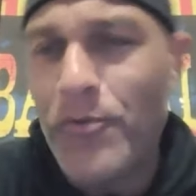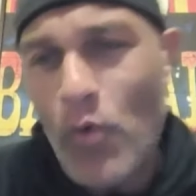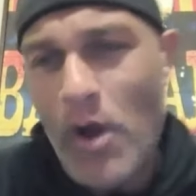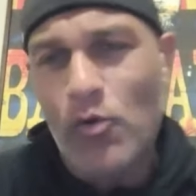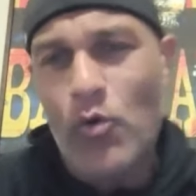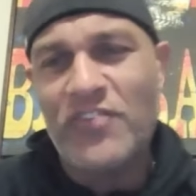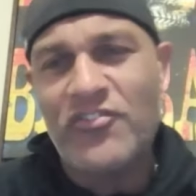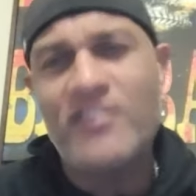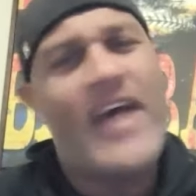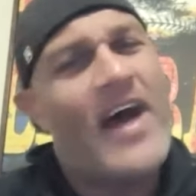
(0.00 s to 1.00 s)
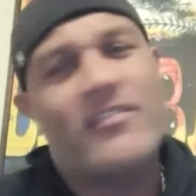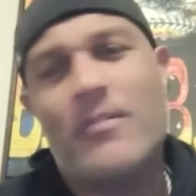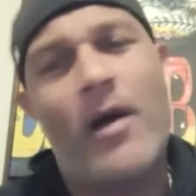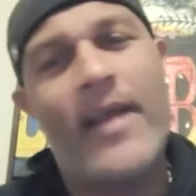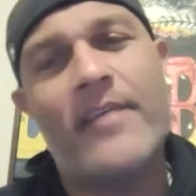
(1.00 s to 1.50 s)
You want questions? Ask them.
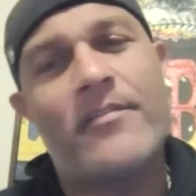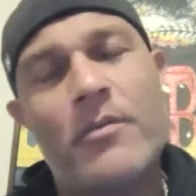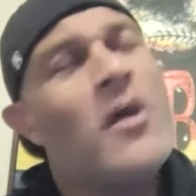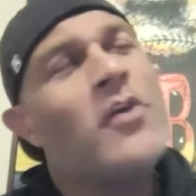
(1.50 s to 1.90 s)
I'll answer them.